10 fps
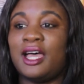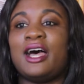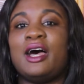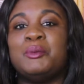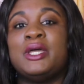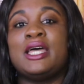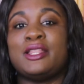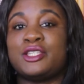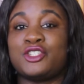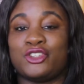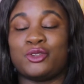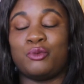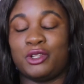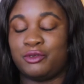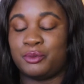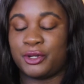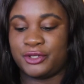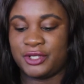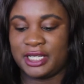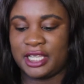And this is just a wonderful
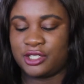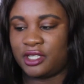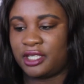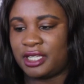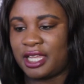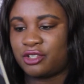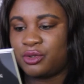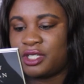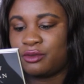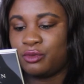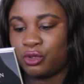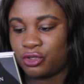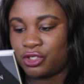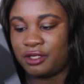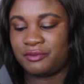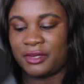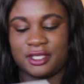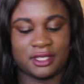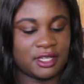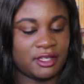poetry collection. I think Andrew is from Yorkshire. I
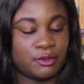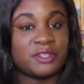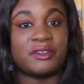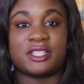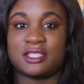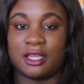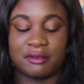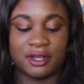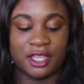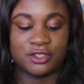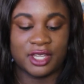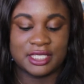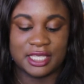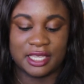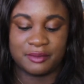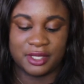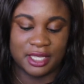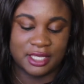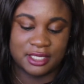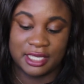think I always fuck this up when I try and say it, but
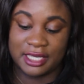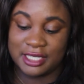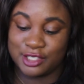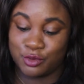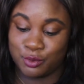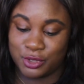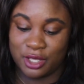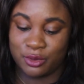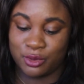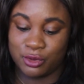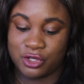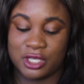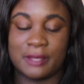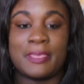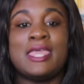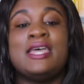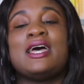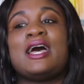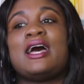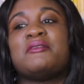yes, yeah, he's from South Yorkshire.
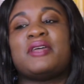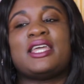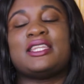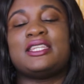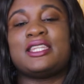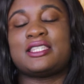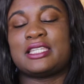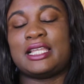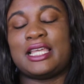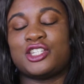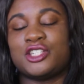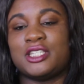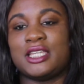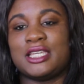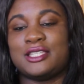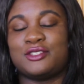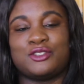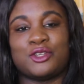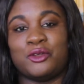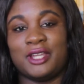And this collection is
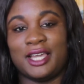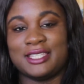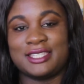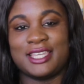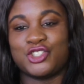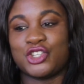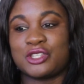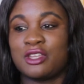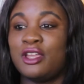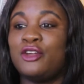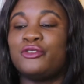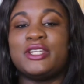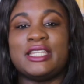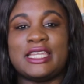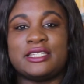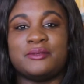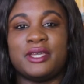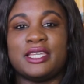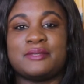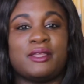so nice. It's just really
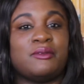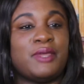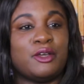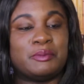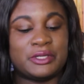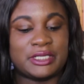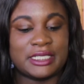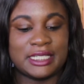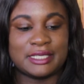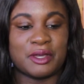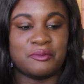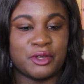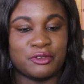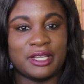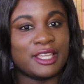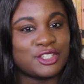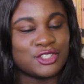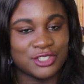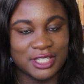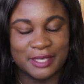intimate. It's about the male body. It's about male
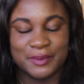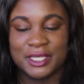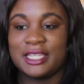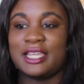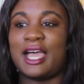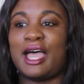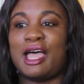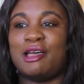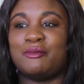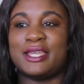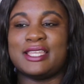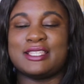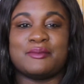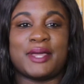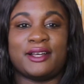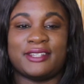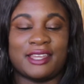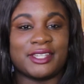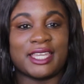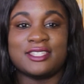relationships. It's about
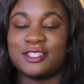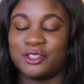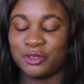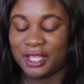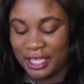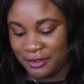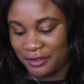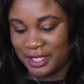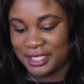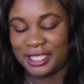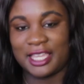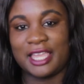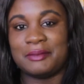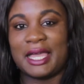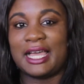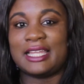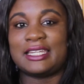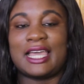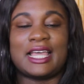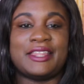navigating your life as a gay
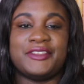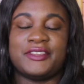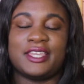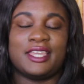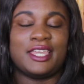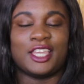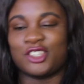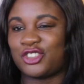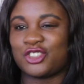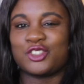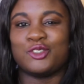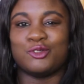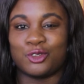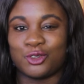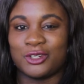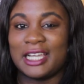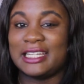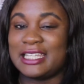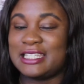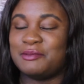man. And it's just so raw and
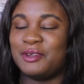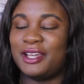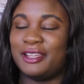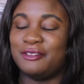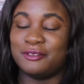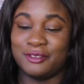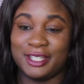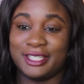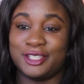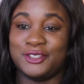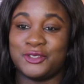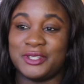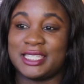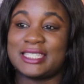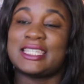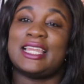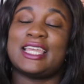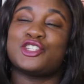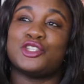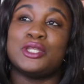intimate. I really enjoyed this
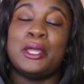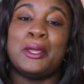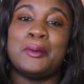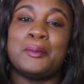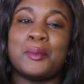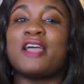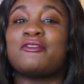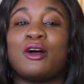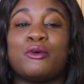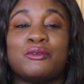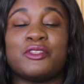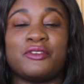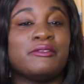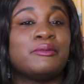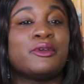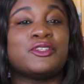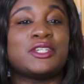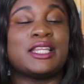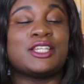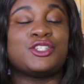collection. By far one of the favourite
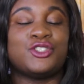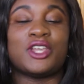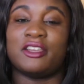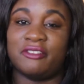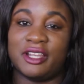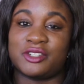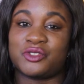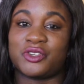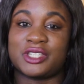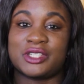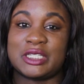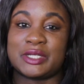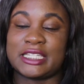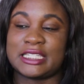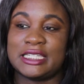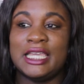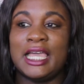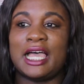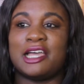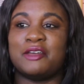poetry collections that I read in 2020,
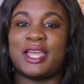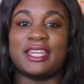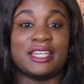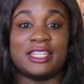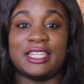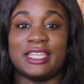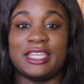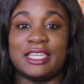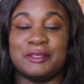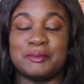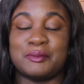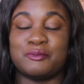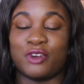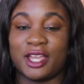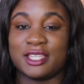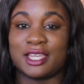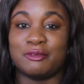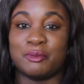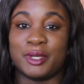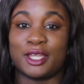and anything he writes I
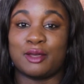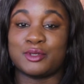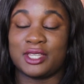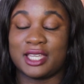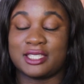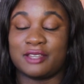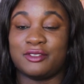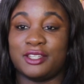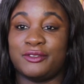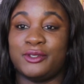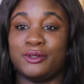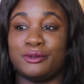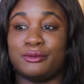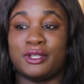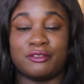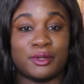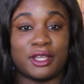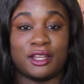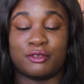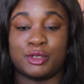will pick up. So yes, definitely, if you love
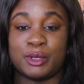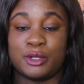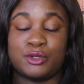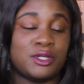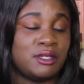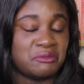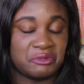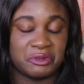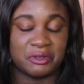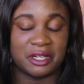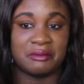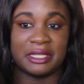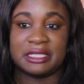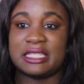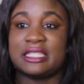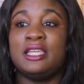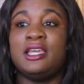a lover of poetry, would recommend this.